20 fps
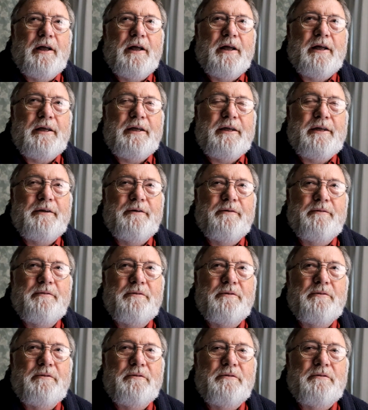A
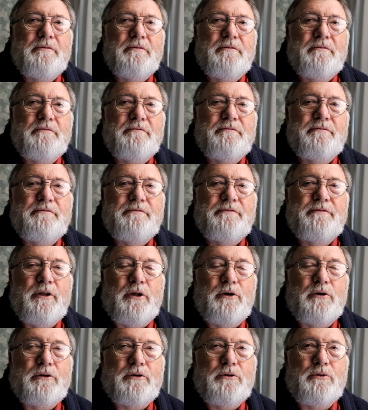
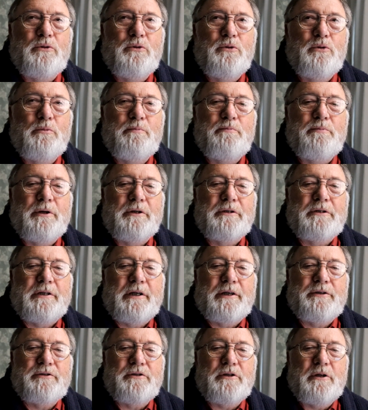vlog or
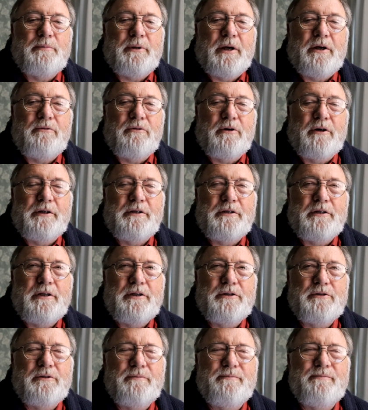podcast about writing
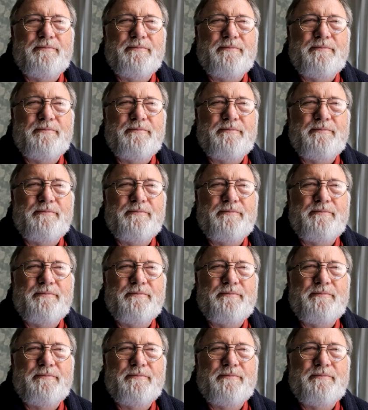is